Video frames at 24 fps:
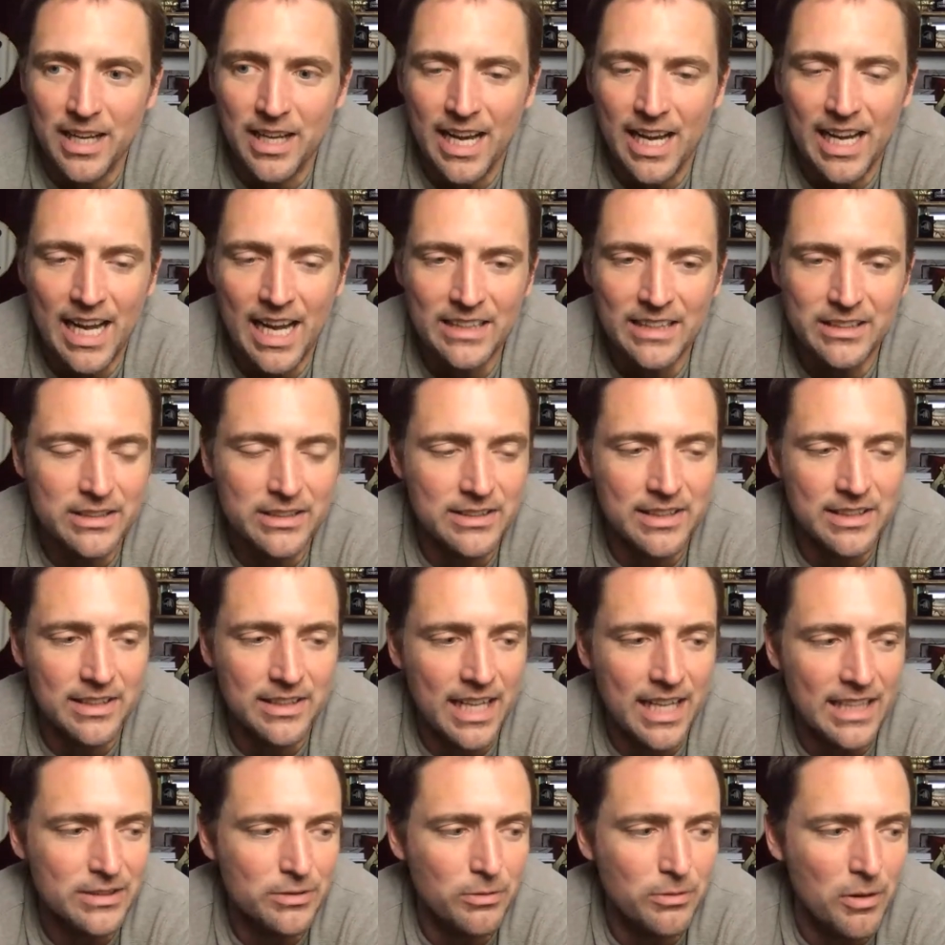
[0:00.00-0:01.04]
I just,
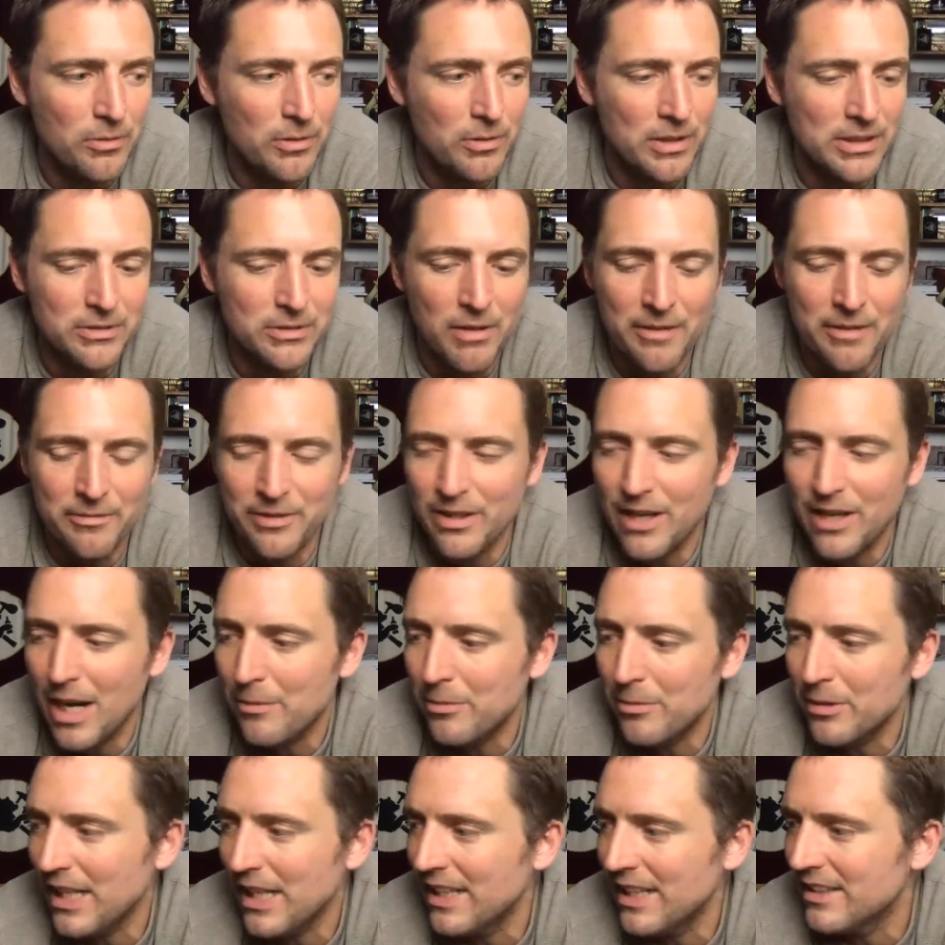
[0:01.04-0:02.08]
that's one reason why I feel
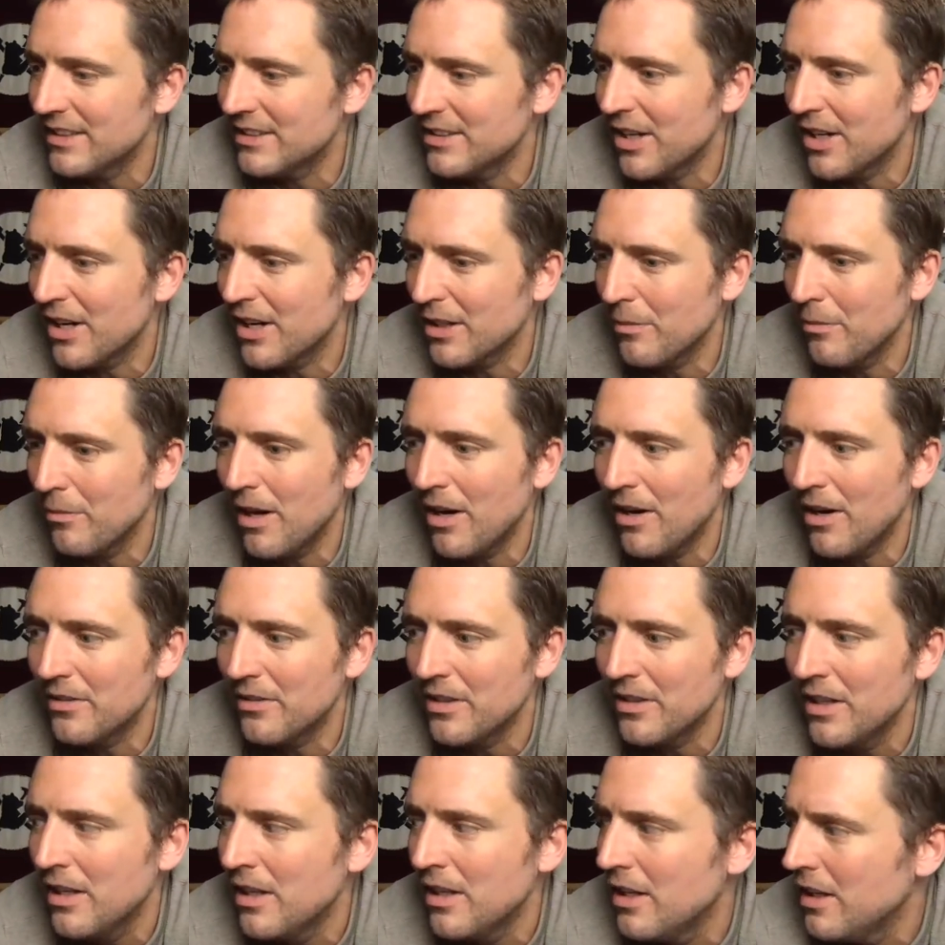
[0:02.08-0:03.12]
obligated to talk
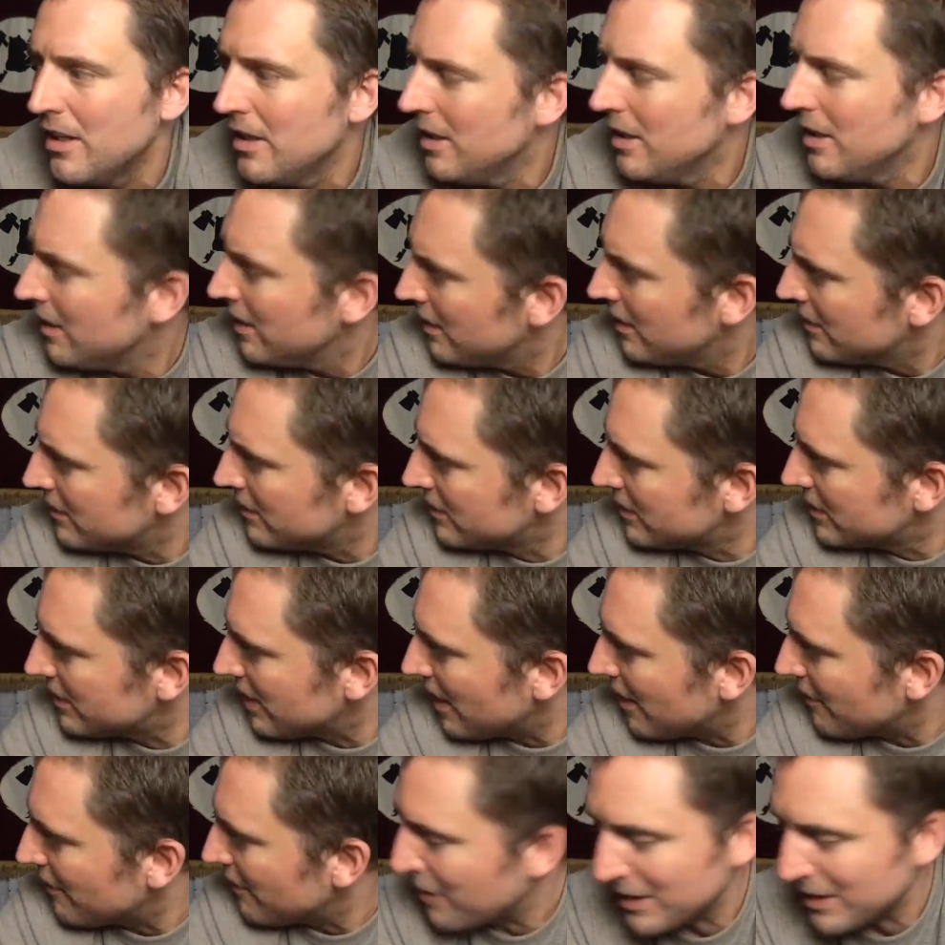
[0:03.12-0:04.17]
about
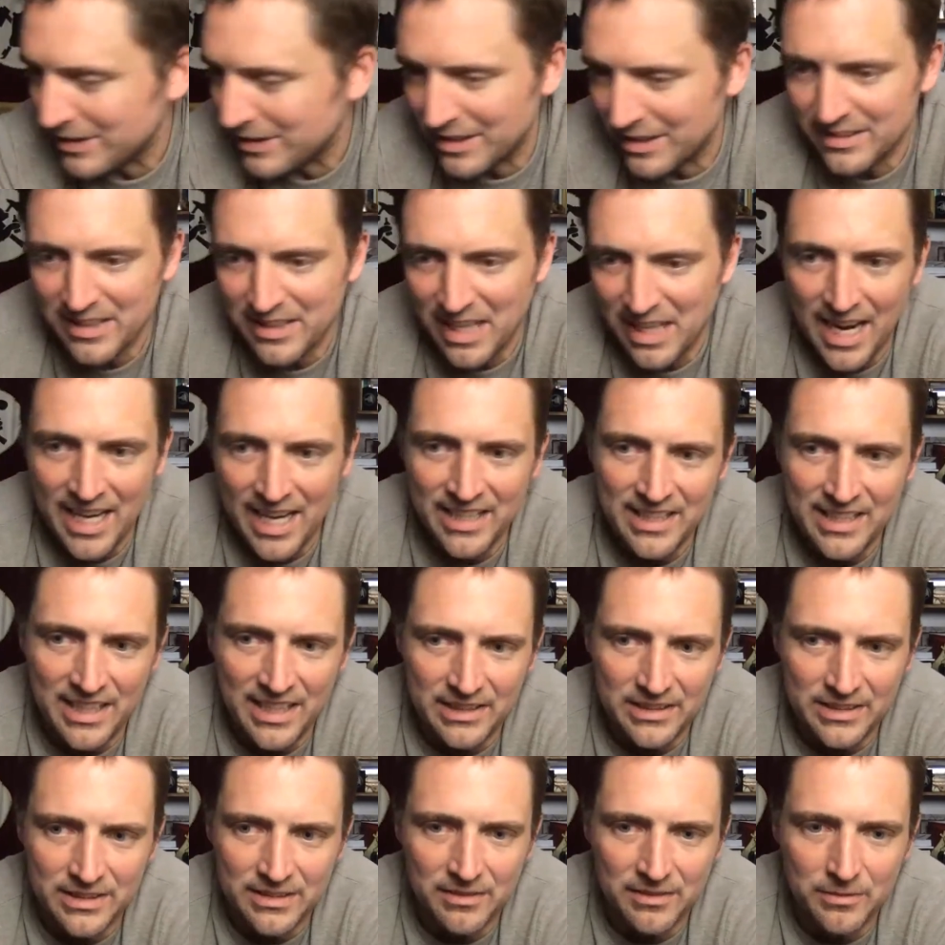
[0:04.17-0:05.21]
stuff like society,
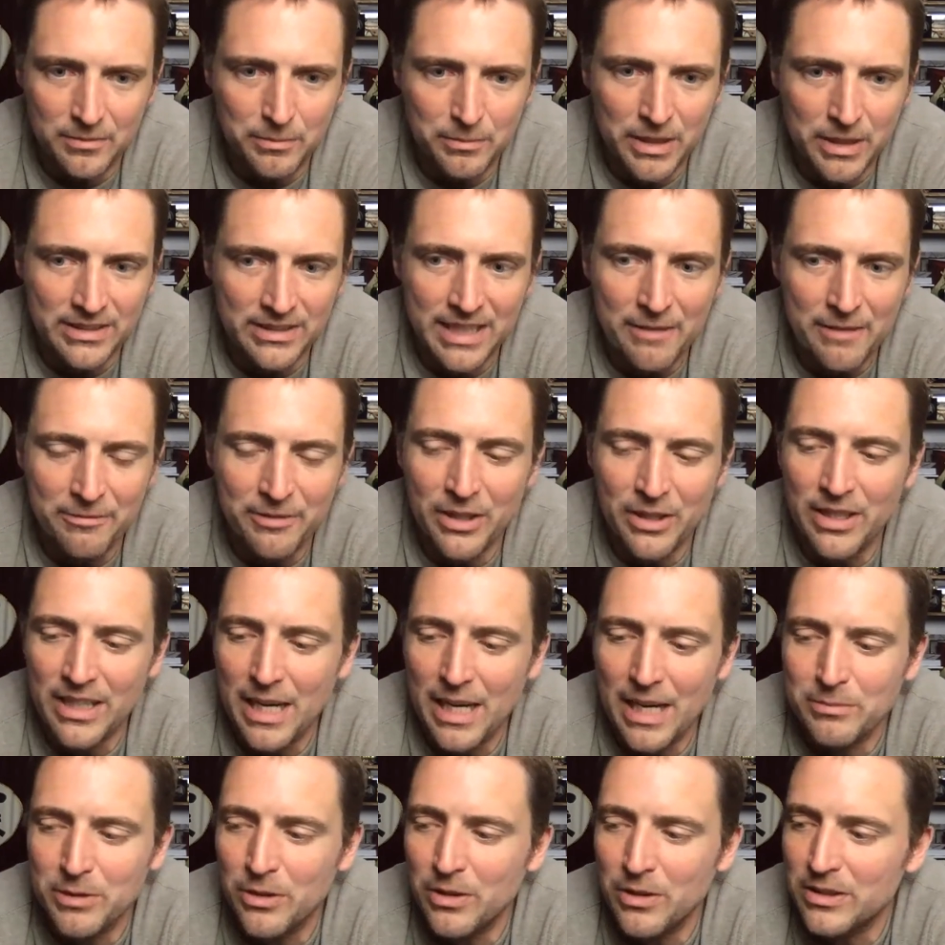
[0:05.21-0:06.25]
and because I feel like
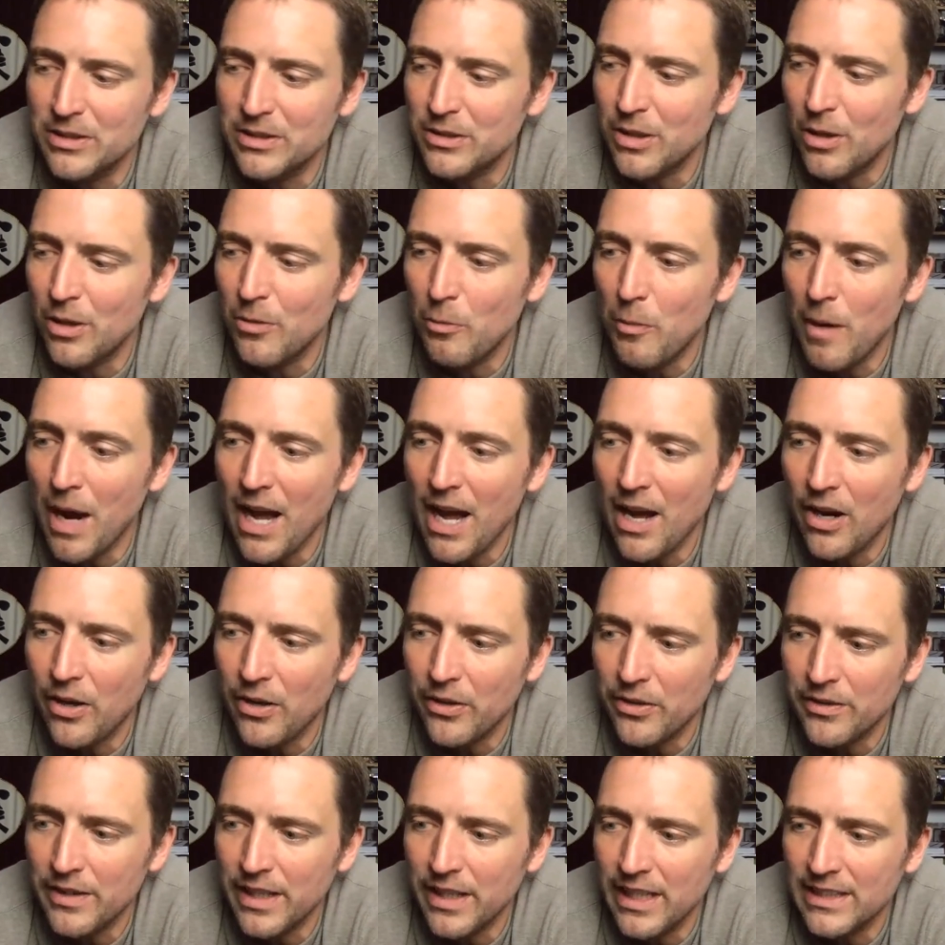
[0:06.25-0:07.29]
I'm doing so
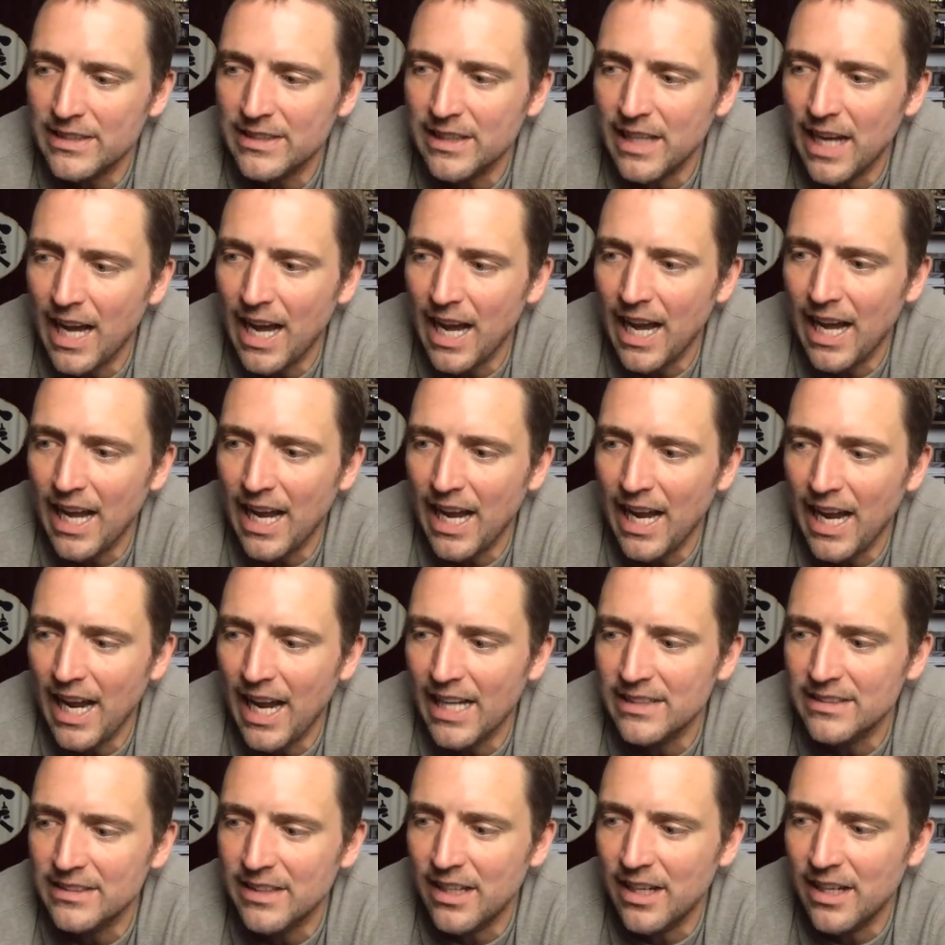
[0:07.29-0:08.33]
well that it's
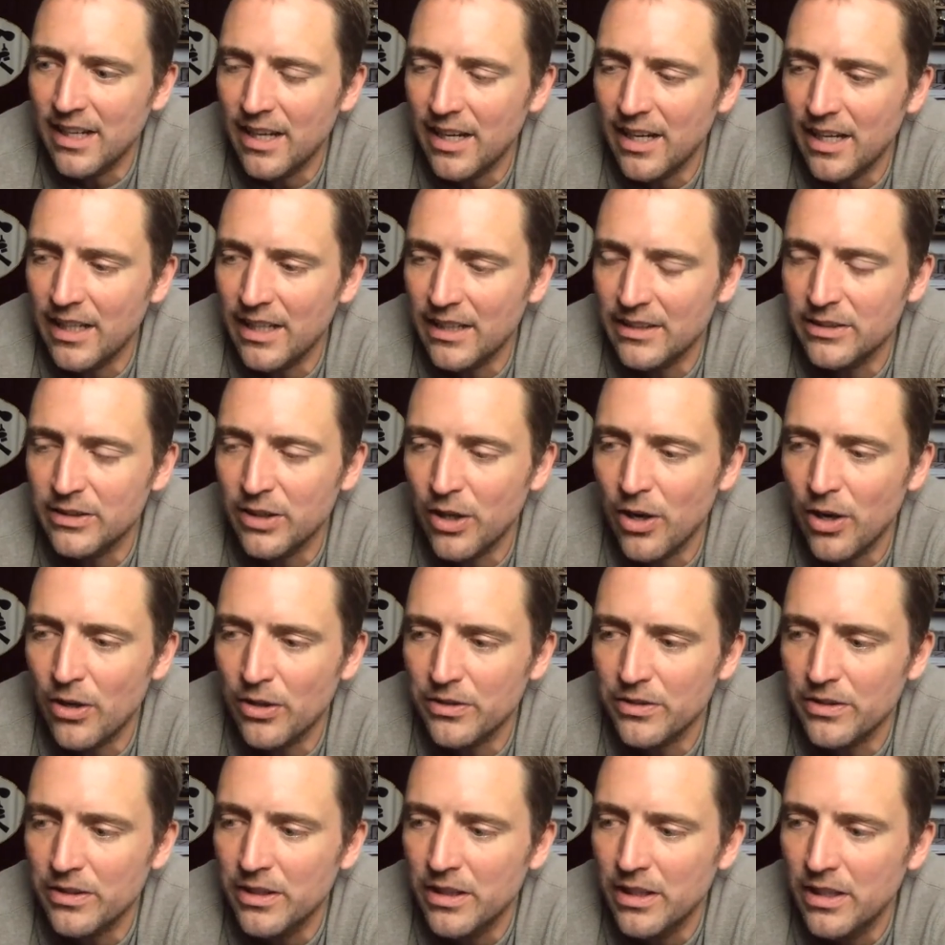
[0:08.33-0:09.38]
as an adult,